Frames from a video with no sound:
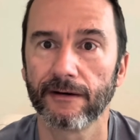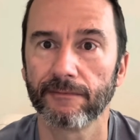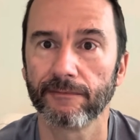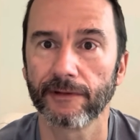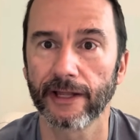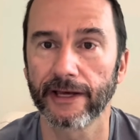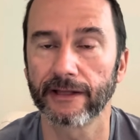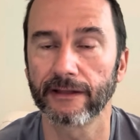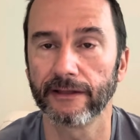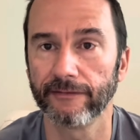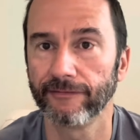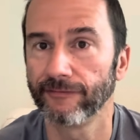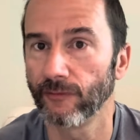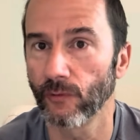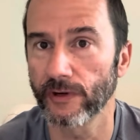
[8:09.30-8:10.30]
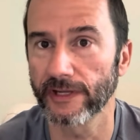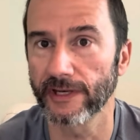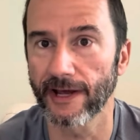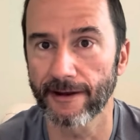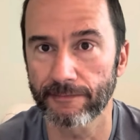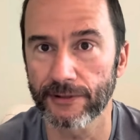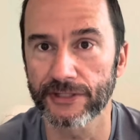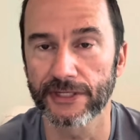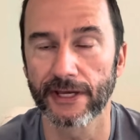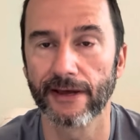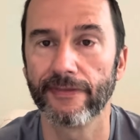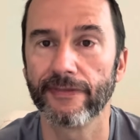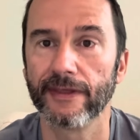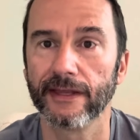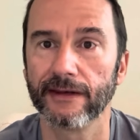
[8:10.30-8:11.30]
likely
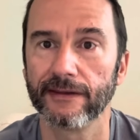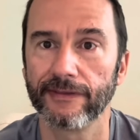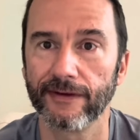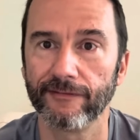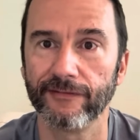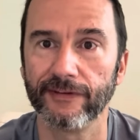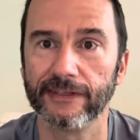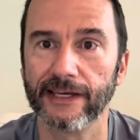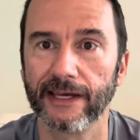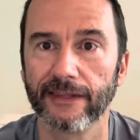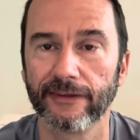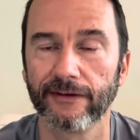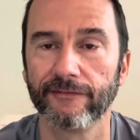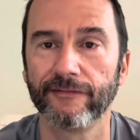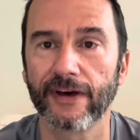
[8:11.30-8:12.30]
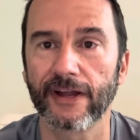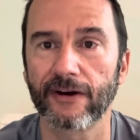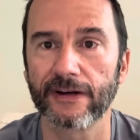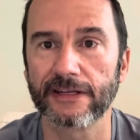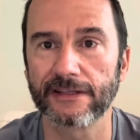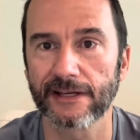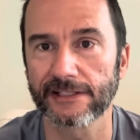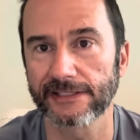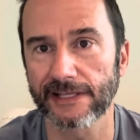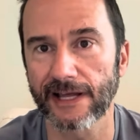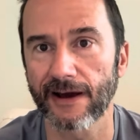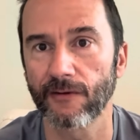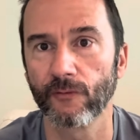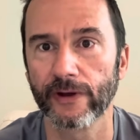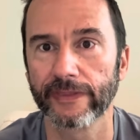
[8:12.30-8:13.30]
49%, then the veteran does
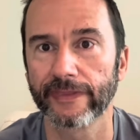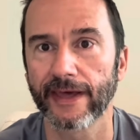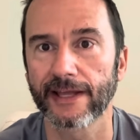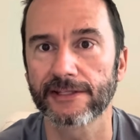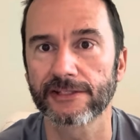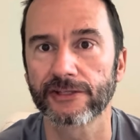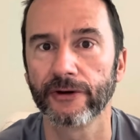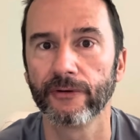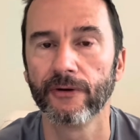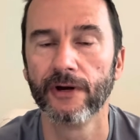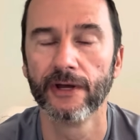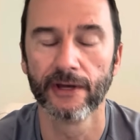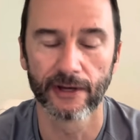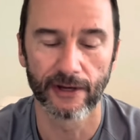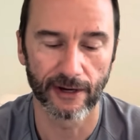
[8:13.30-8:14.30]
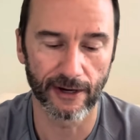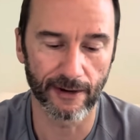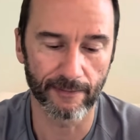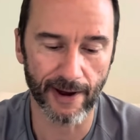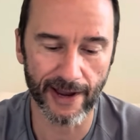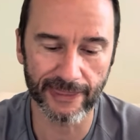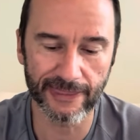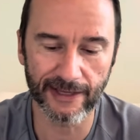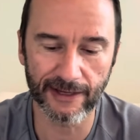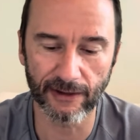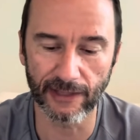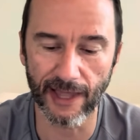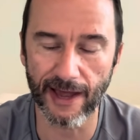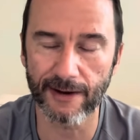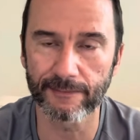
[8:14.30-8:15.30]
not win that. So I think a
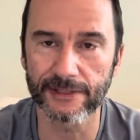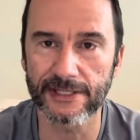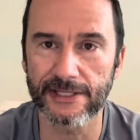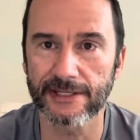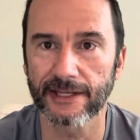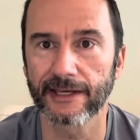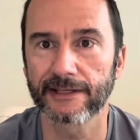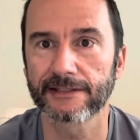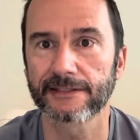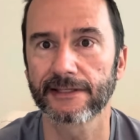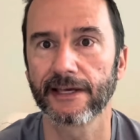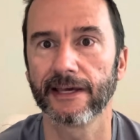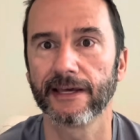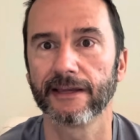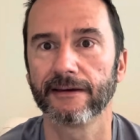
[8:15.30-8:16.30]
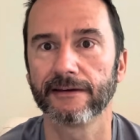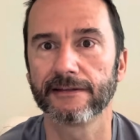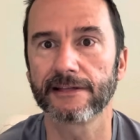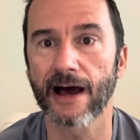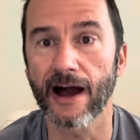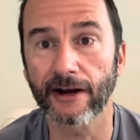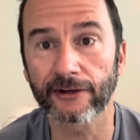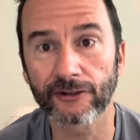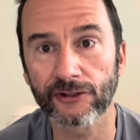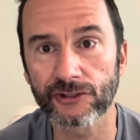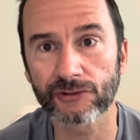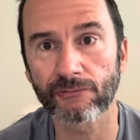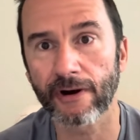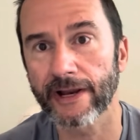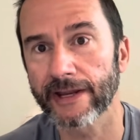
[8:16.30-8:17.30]
lot of mistakes in
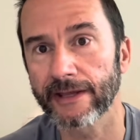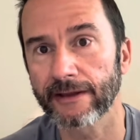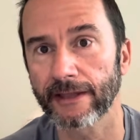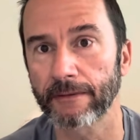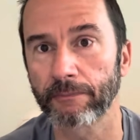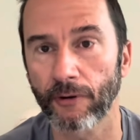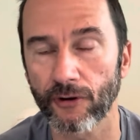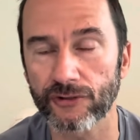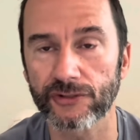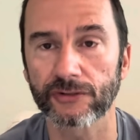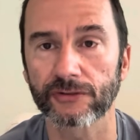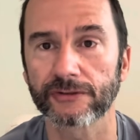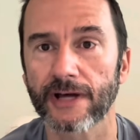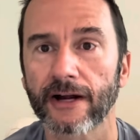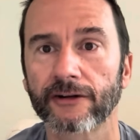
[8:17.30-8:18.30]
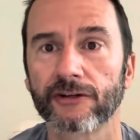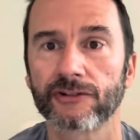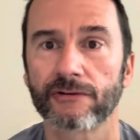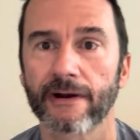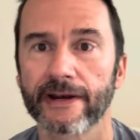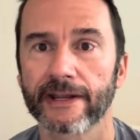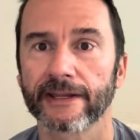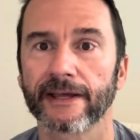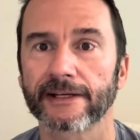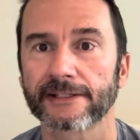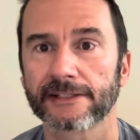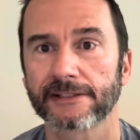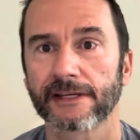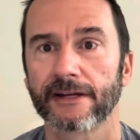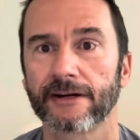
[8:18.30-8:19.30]
doctors writing, like personal doctors writing
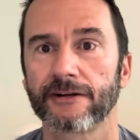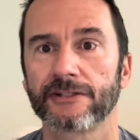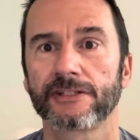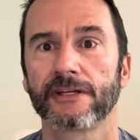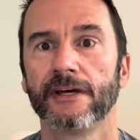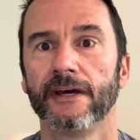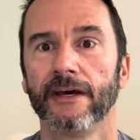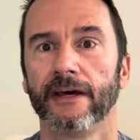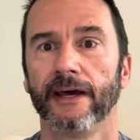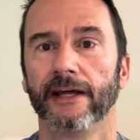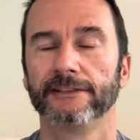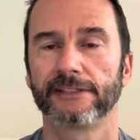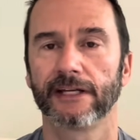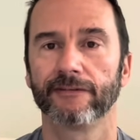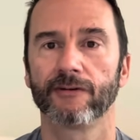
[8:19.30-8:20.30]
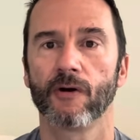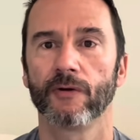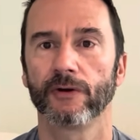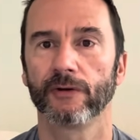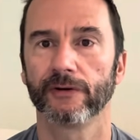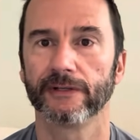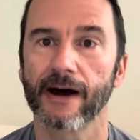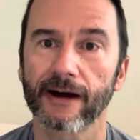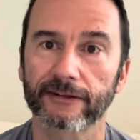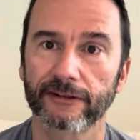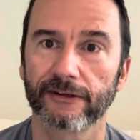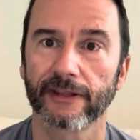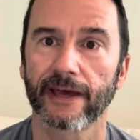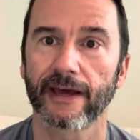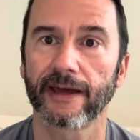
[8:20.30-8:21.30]
Nexus letters, instead of going to a
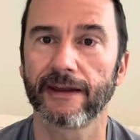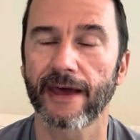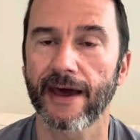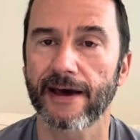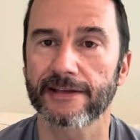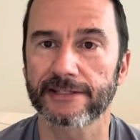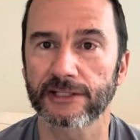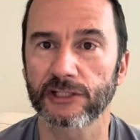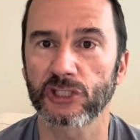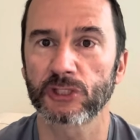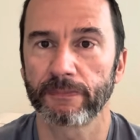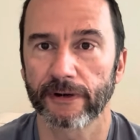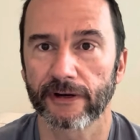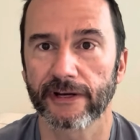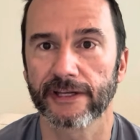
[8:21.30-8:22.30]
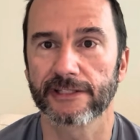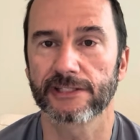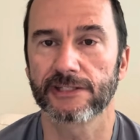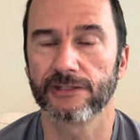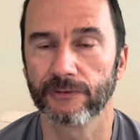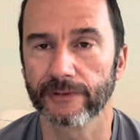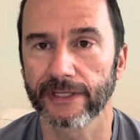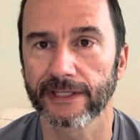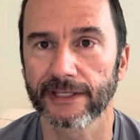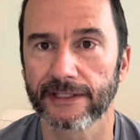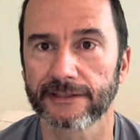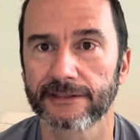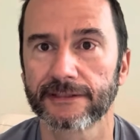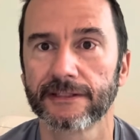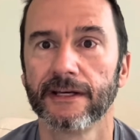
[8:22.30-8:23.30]
doctor that has experience doing
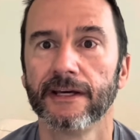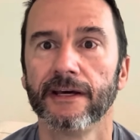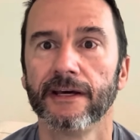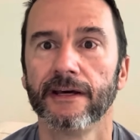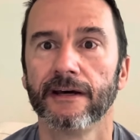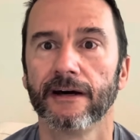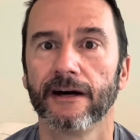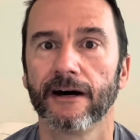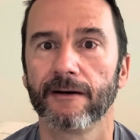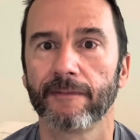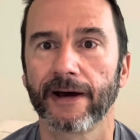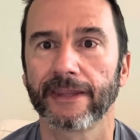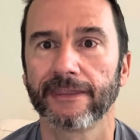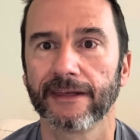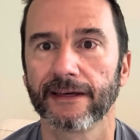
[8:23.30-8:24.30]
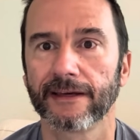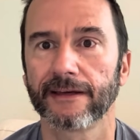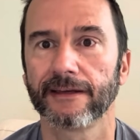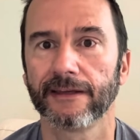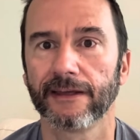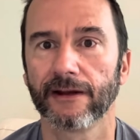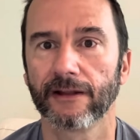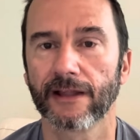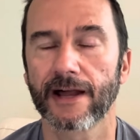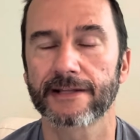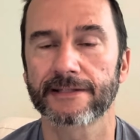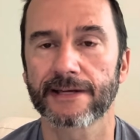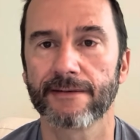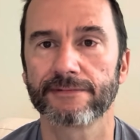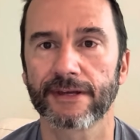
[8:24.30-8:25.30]
this, I think a lot of
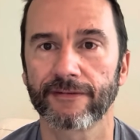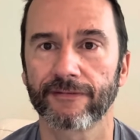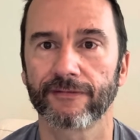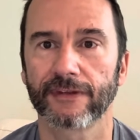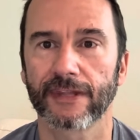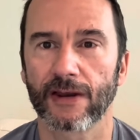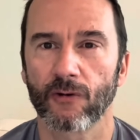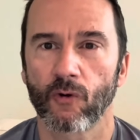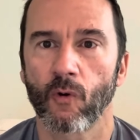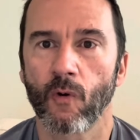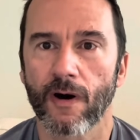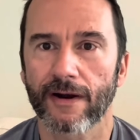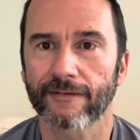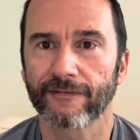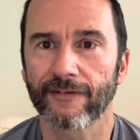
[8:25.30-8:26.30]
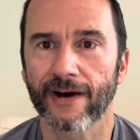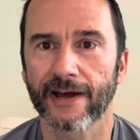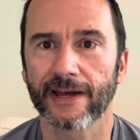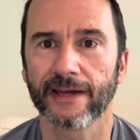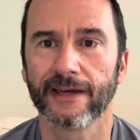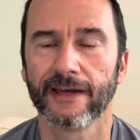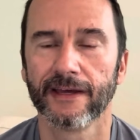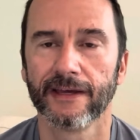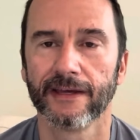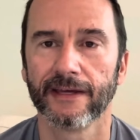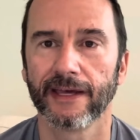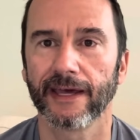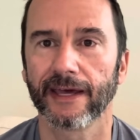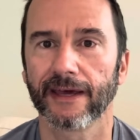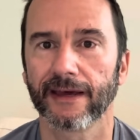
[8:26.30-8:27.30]
times they don't quantify,
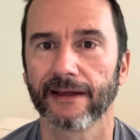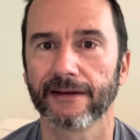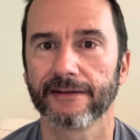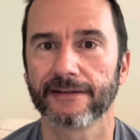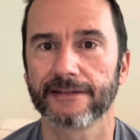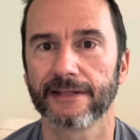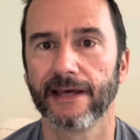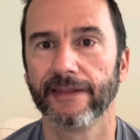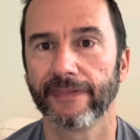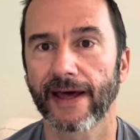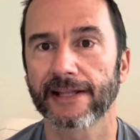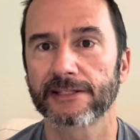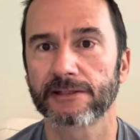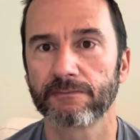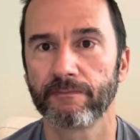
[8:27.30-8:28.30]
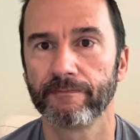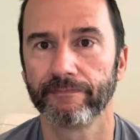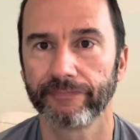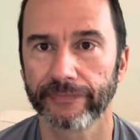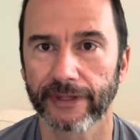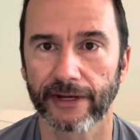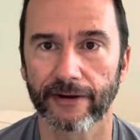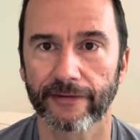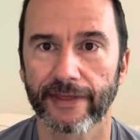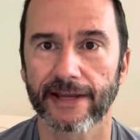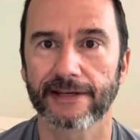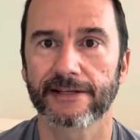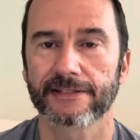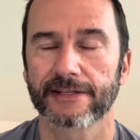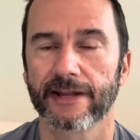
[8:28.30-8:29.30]
and that's that
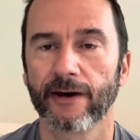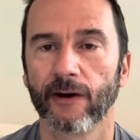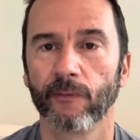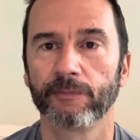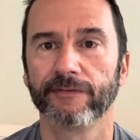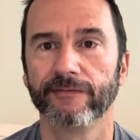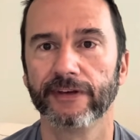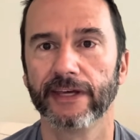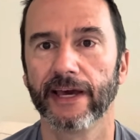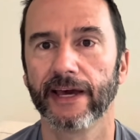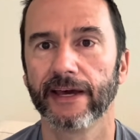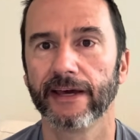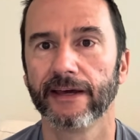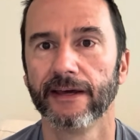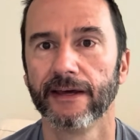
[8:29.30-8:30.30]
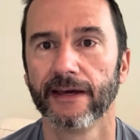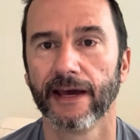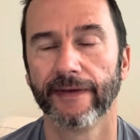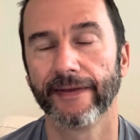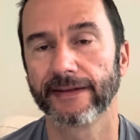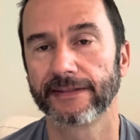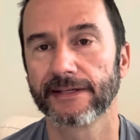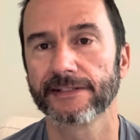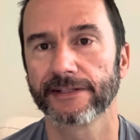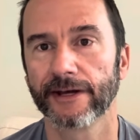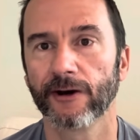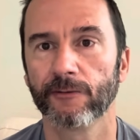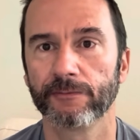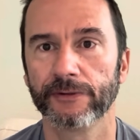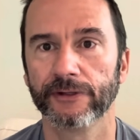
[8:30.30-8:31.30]
doesn't help the VA, and that doesn't
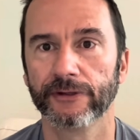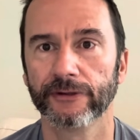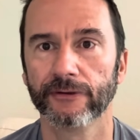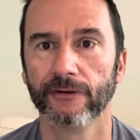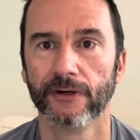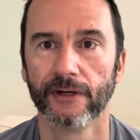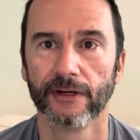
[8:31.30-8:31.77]
help you.